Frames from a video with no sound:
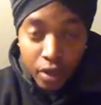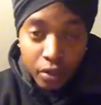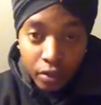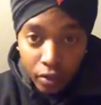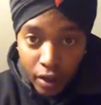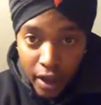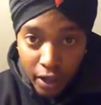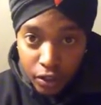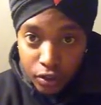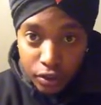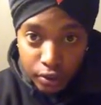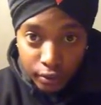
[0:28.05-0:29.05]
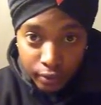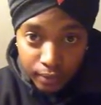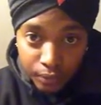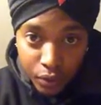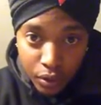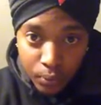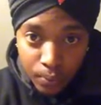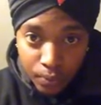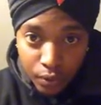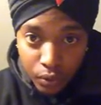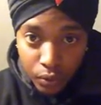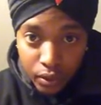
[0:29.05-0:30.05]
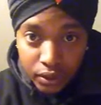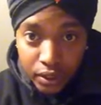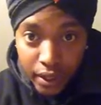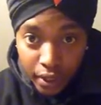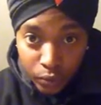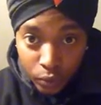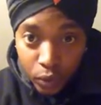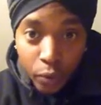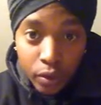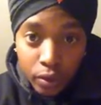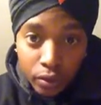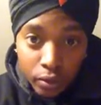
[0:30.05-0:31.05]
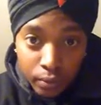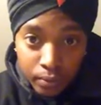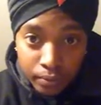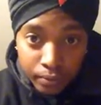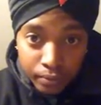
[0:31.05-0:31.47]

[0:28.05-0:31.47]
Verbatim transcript: you're going to ask yourself, what's next? What do we do?